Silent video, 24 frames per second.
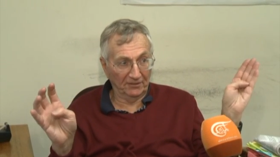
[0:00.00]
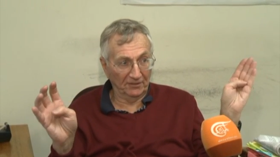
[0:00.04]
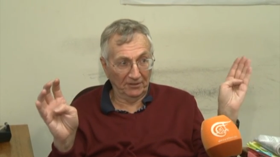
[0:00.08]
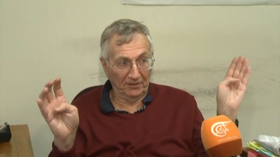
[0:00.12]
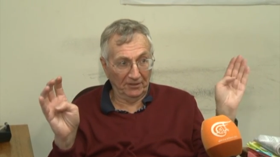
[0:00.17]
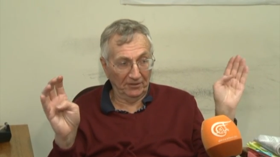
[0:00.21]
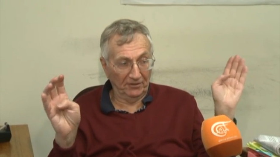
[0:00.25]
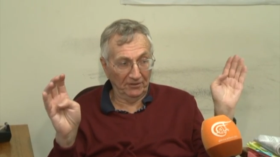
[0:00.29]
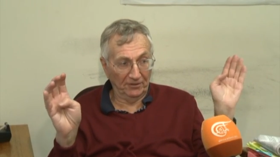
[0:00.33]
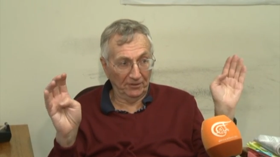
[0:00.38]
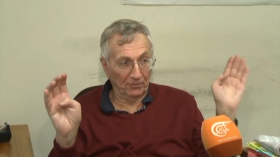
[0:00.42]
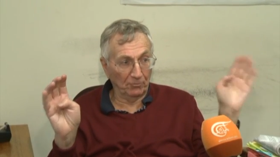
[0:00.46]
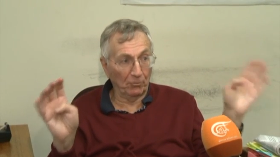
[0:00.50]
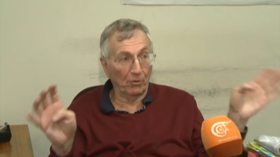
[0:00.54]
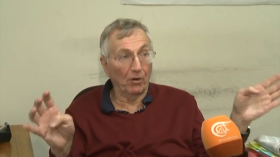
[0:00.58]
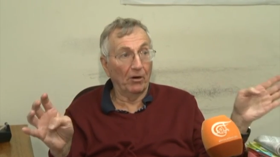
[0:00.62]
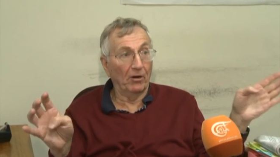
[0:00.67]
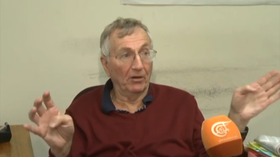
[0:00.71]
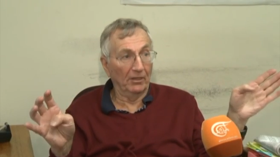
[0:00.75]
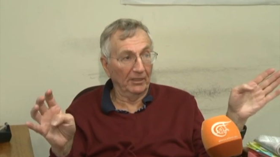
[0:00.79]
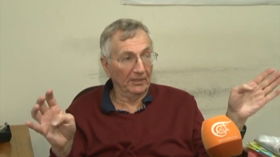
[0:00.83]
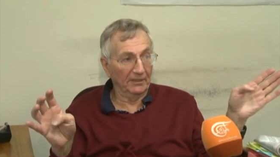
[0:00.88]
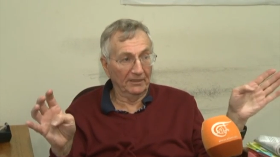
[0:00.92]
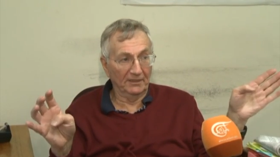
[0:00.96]
you're
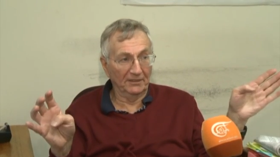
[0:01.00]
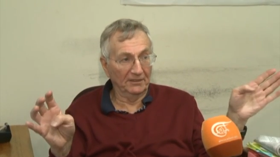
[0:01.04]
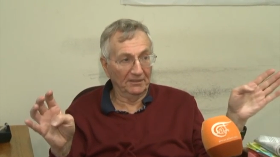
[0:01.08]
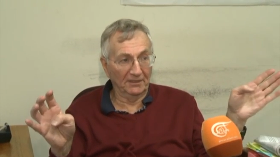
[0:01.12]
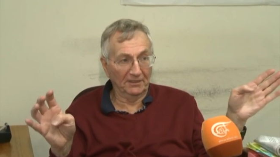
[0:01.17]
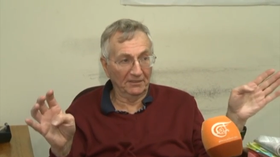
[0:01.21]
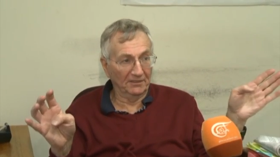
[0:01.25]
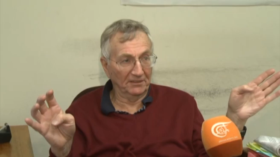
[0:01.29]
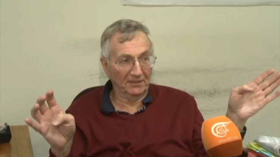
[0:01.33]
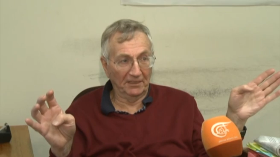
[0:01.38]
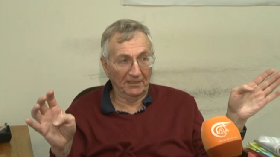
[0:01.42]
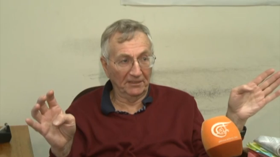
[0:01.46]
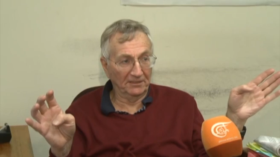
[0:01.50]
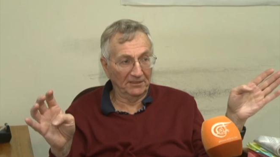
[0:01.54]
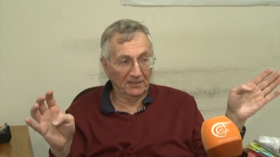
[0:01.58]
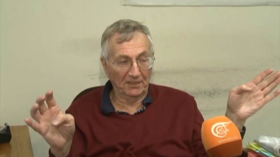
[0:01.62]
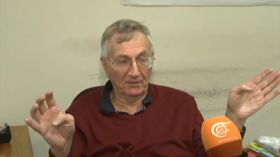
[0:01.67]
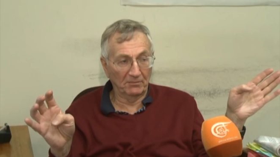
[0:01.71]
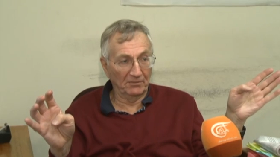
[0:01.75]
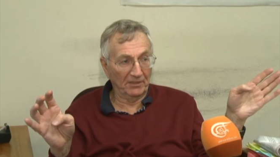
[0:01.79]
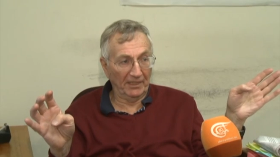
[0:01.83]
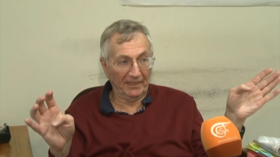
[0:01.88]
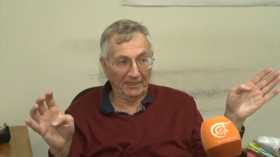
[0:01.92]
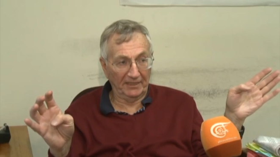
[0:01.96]
wrong. It
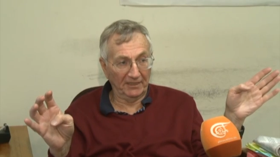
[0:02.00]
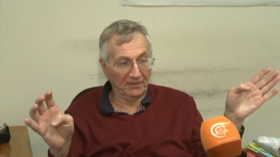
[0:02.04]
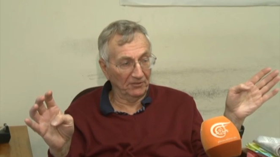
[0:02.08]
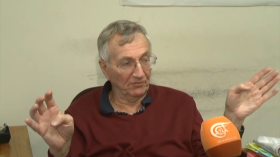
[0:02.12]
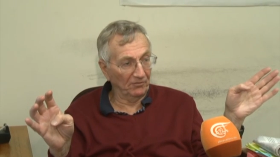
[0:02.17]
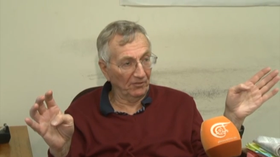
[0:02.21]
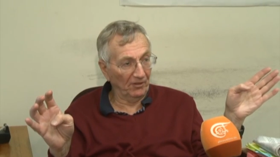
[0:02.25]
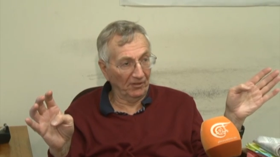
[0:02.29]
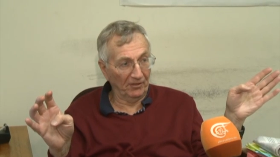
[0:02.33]
seems like it's